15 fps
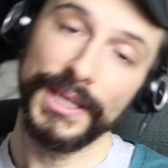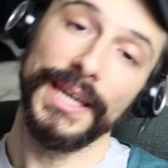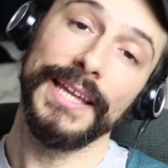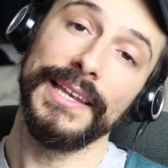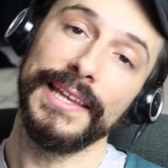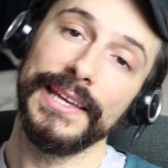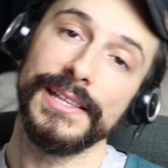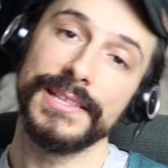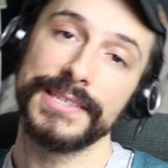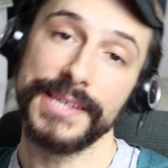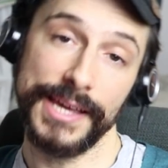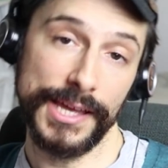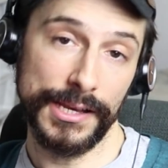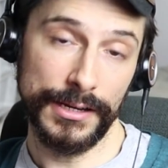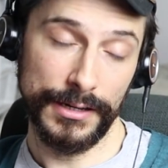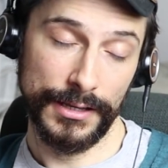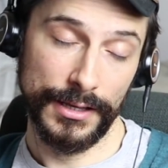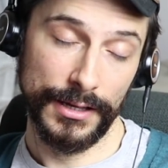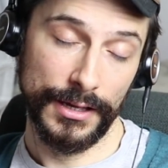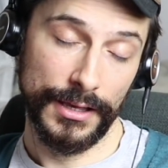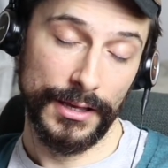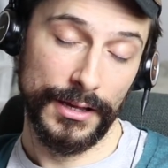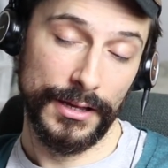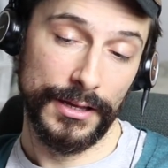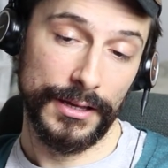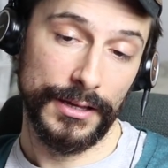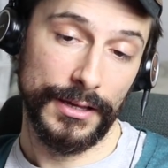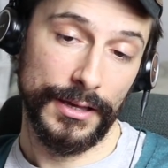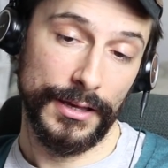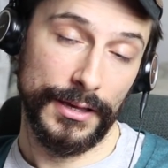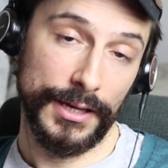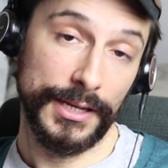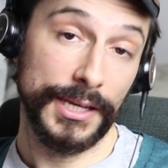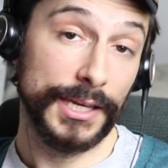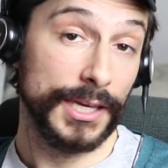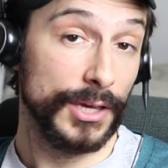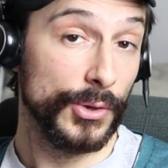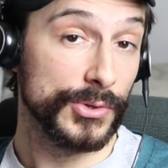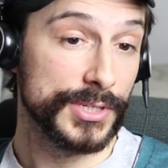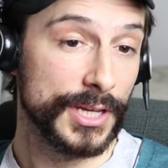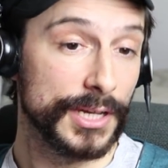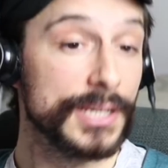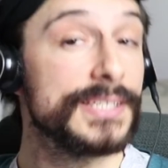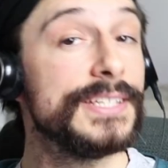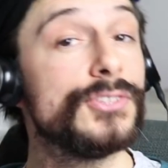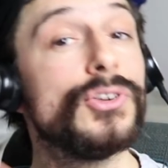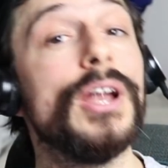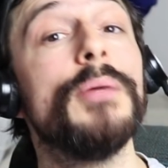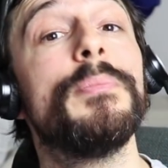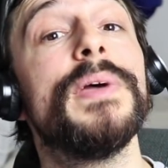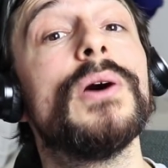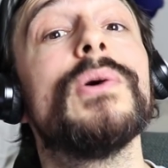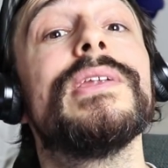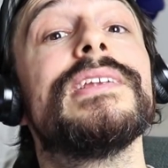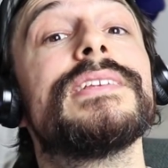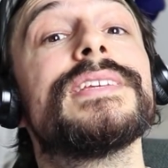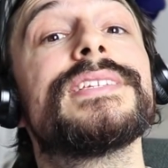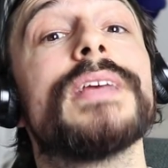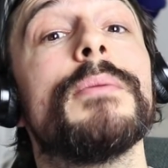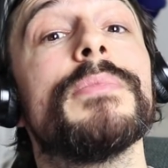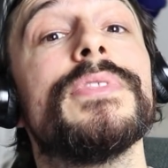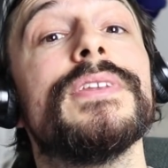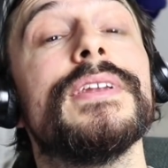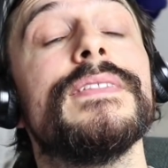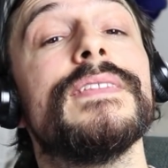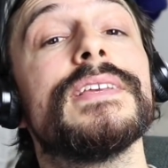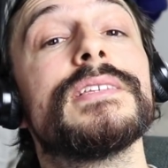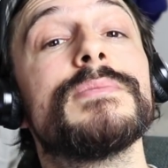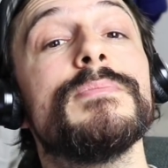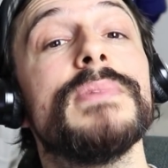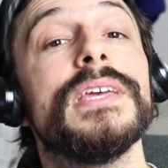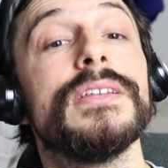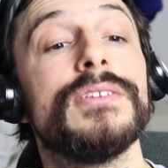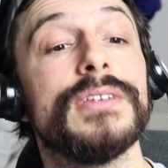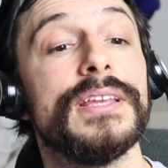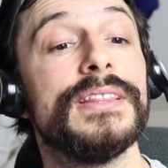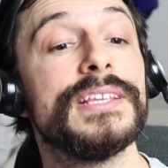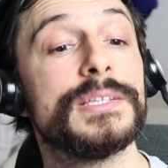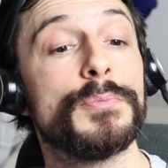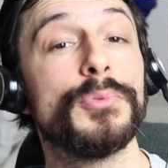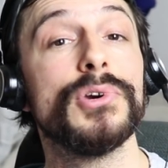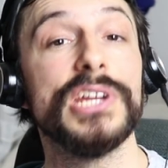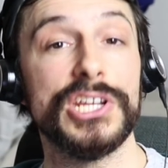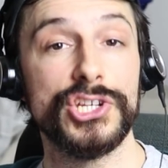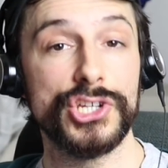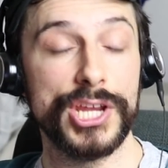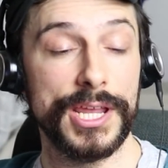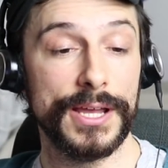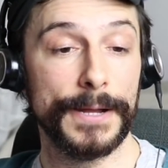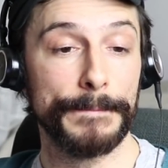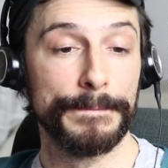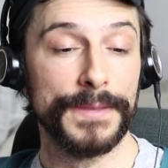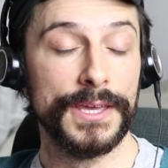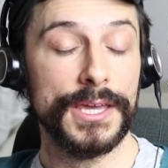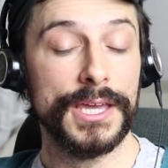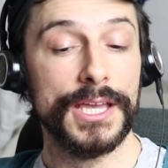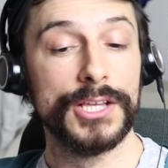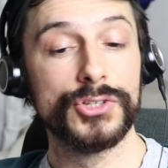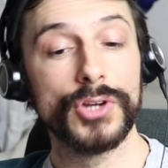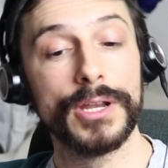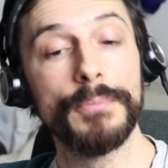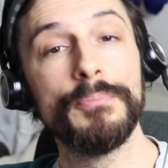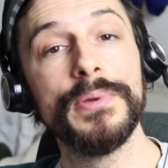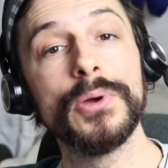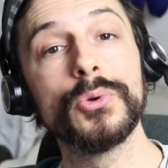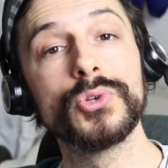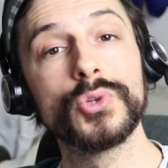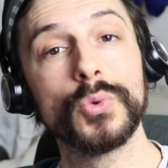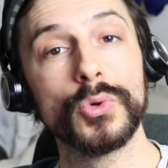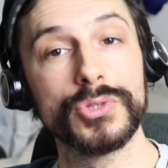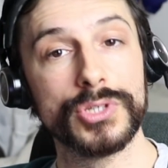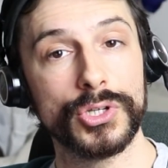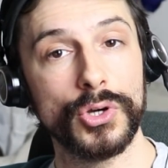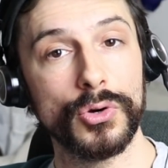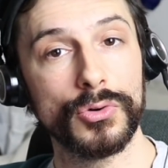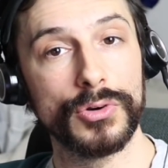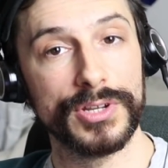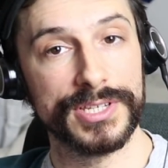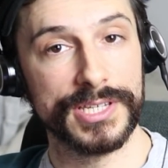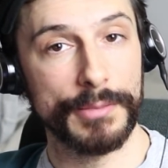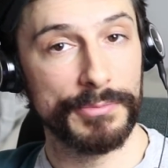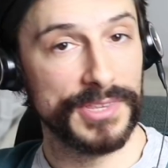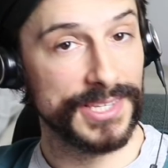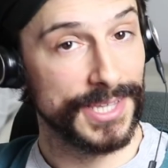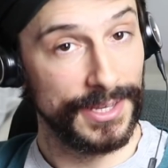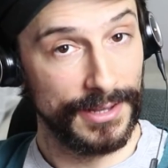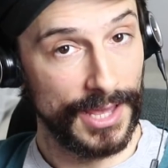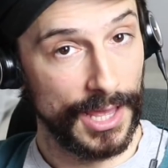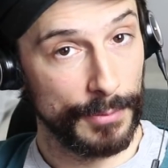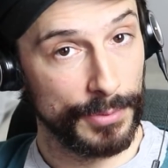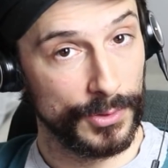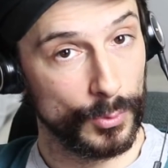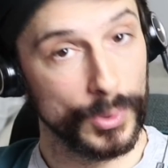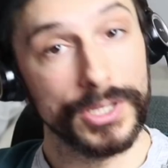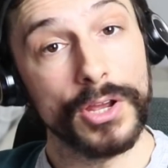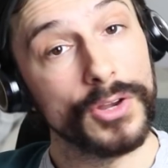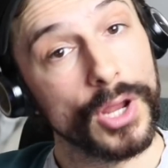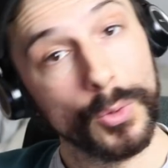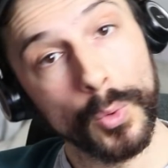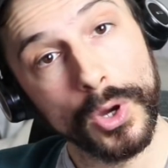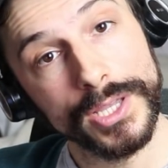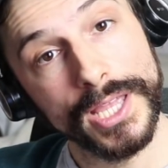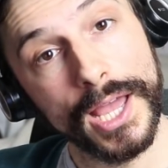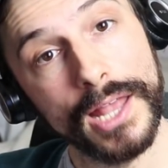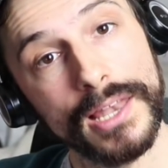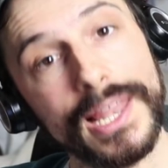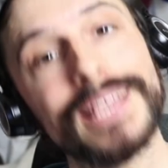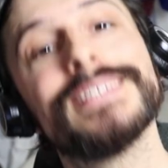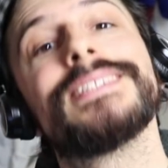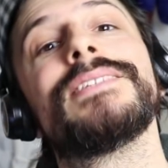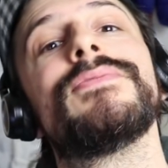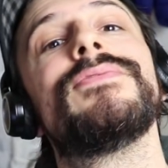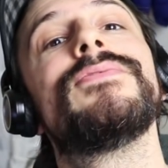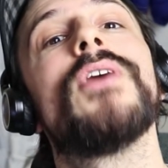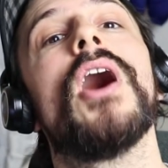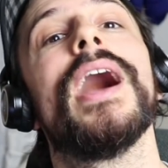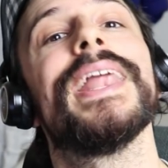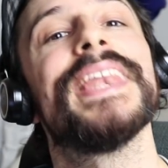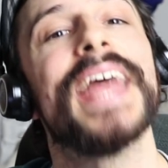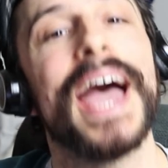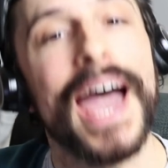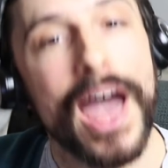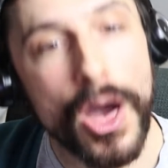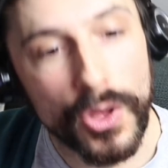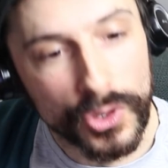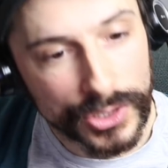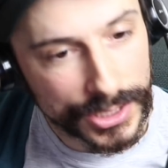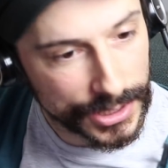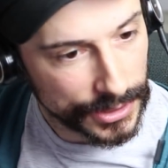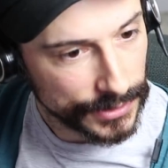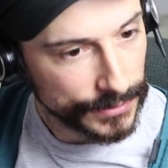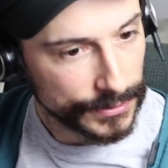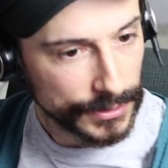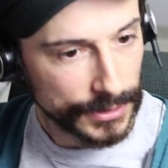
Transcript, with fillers: He leans in and he kills it because he's trying to build into something in this mid, in this bridge here. He's trying to build towards a chorus. Something's going to happen. We don't know what yet. Let's find out.